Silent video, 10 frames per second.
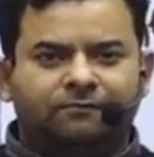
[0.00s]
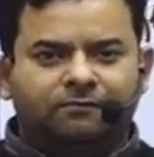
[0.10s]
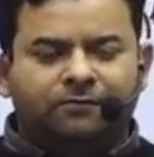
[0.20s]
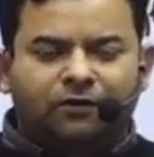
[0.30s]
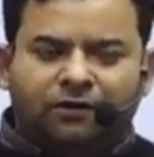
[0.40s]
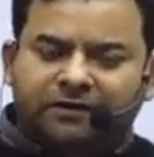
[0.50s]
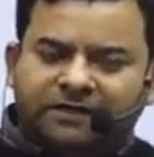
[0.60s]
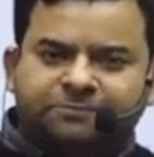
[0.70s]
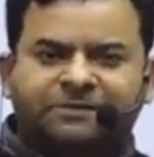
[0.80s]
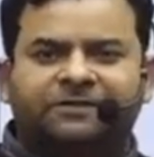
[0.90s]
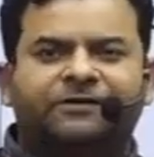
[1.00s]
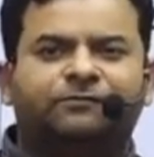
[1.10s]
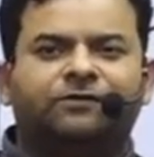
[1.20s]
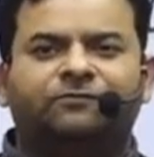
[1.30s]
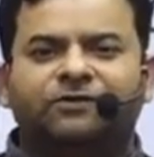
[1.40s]
Not a specific
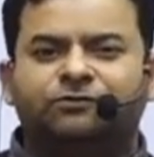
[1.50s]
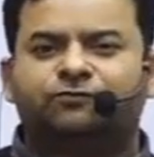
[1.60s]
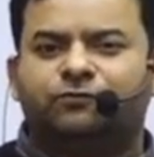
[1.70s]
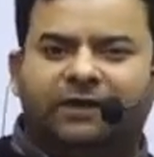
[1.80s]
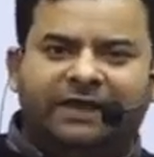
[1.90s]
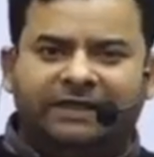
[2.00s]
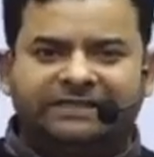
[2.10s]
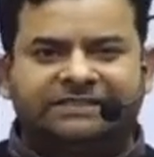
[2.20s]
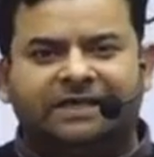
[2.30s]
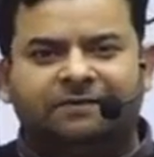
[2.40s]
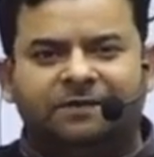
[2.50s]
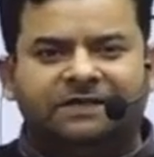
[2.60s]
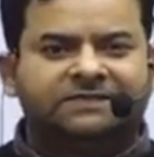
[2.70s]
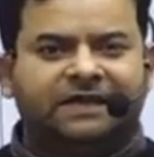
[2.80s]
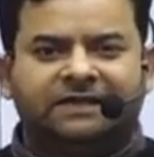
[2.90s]
one which A is saying, B
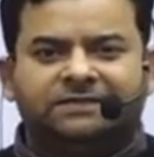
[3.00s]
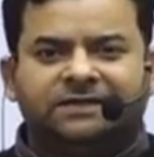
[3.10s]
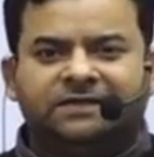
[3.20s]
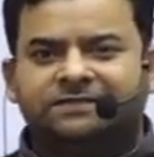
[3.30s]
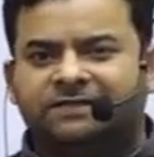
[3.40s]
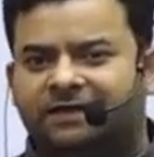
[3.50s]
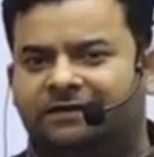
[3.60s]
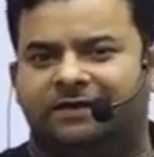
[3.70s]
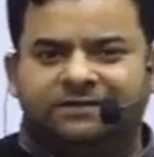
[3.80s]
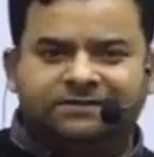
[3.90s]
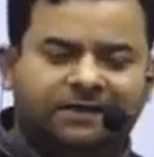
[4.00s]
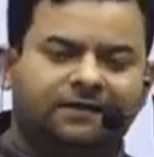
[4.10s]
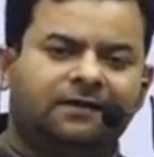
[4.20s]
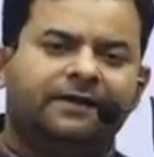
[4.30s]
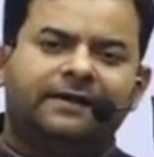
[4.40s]
is saying, D is saying, E is saying.